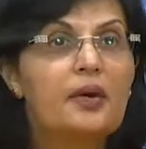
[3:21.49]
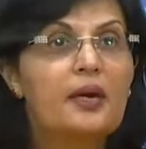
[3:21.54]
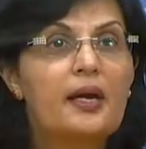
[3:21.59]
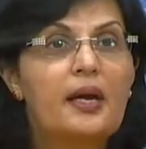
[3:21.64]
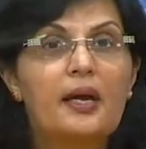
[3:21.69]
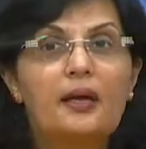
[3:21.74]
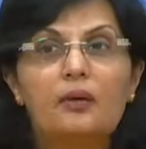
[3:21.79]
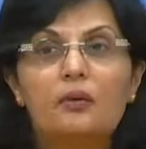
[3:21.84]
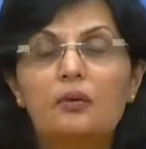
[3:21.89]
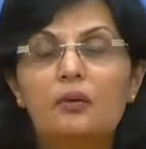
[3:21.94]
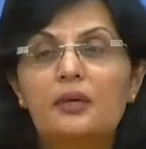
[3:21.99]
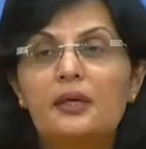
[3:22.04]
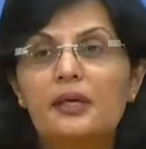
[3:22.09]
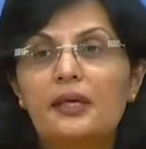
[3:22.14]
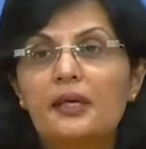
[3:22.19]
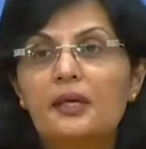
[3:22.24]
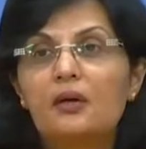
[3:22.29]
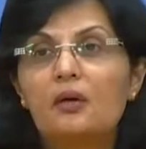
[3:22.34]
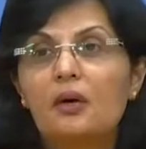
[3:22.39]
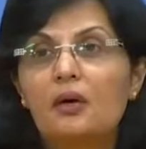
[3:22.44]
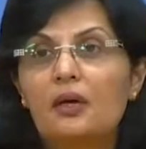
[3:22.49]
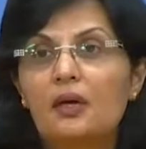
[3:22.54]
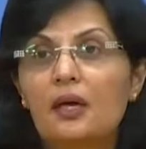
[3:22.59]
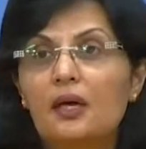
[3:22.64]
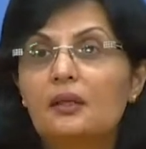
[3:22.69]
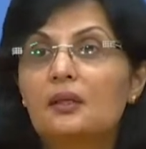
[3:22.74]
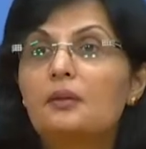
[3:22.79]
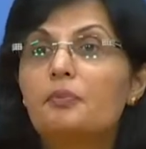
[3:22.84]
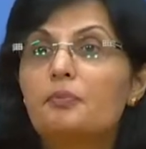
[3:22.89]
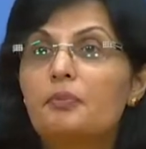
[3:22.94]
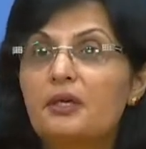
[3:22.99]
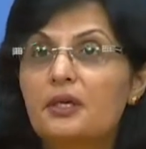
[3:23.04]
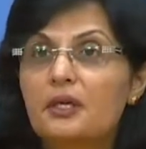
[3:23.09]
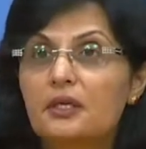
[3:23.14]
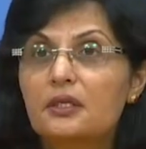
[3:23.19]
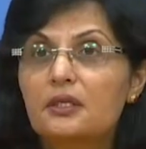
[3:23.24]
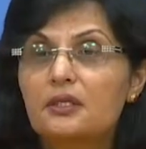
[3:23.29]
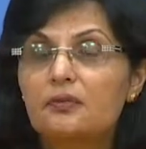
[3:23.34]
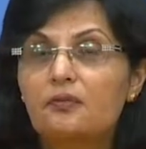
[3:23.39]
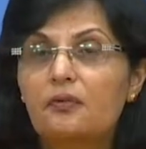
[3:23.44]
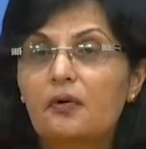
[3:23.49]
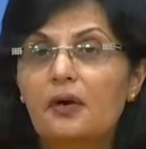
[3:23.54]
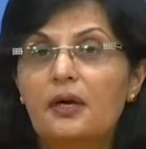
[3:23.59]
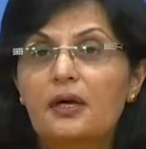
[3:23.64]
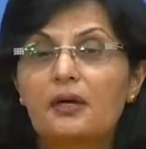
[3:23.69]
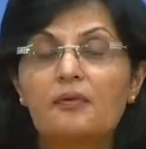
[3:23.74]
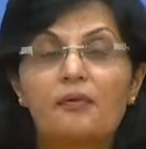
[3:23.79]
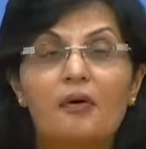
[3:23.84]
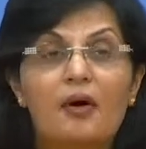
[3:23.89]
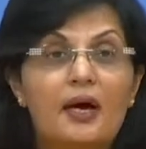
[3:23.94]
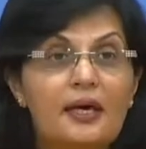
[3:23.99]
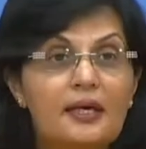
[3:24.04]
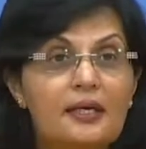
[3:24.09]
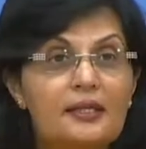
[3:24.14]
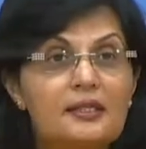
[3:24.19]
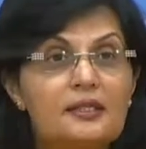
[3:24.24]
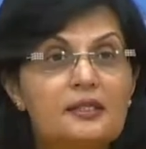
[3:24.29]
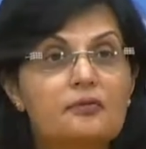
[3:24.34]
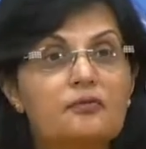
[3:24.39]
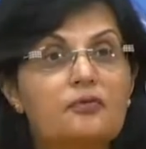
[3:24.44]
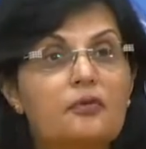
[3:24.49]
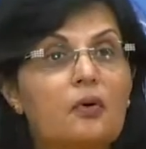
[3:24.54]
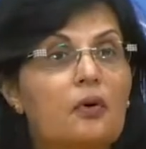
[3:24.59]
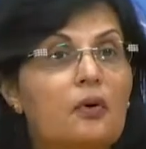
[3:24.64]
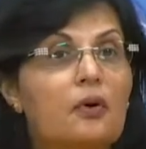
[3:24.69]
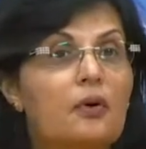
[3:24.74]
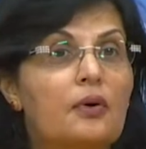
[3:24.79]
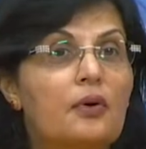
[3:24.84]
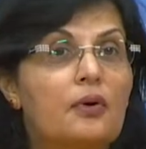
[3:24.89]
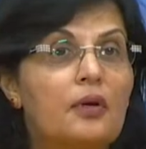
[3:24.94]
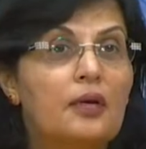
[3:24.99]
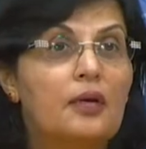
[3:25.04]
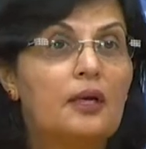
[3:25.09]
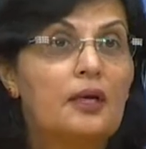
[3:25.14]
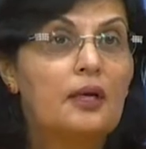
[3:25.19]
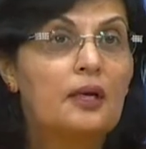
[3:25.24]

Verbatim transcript: where I could lean on other peers for advice, for